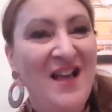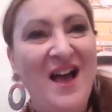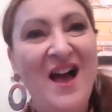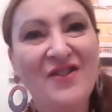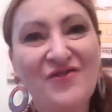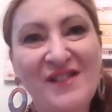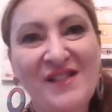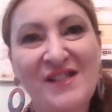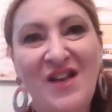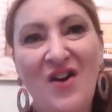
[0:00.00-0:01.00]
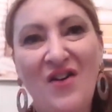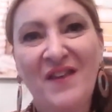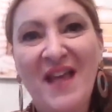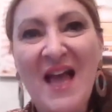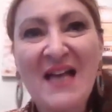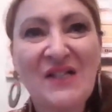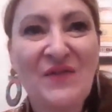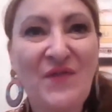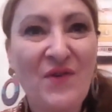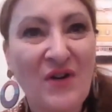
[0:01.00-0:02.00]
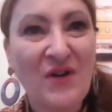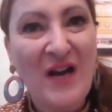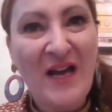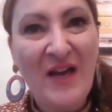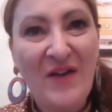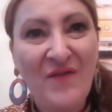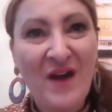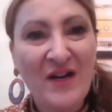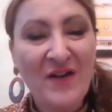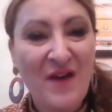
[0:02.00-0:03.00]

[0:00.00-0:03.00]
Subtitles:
hundreds of guests for a very,